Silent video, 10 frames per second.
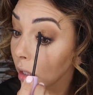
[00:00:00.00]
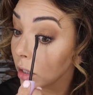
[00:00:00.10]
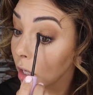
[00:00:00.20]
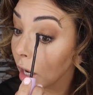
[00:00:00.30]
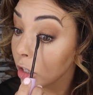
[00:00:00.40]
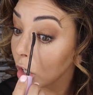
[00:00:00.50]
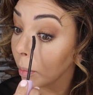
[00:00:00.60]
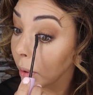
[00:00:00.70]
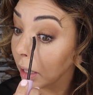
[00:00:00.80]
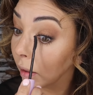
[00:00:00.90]
touch
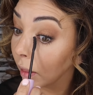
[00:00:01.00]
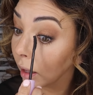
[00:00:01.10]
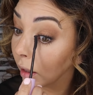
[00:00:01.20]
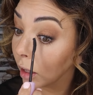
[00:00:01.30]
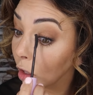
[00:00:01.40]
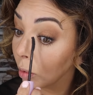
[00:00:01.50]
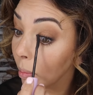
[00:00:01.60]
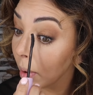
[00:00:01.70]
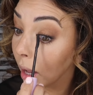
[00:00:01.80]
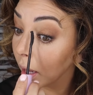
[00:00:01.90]
up anything that you
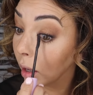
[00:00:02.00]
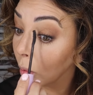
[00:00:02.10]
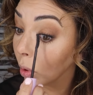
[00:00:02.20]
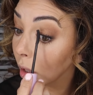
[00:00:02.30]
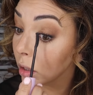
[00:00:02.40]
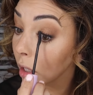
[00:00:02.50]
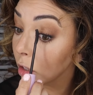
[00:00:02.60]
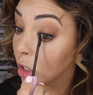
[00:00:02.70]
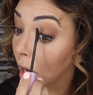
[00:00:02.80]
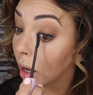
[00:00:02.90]
may want to
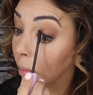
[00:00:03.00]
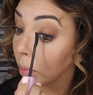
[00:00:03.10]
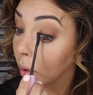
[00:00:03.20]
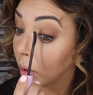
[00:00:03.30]
touch up.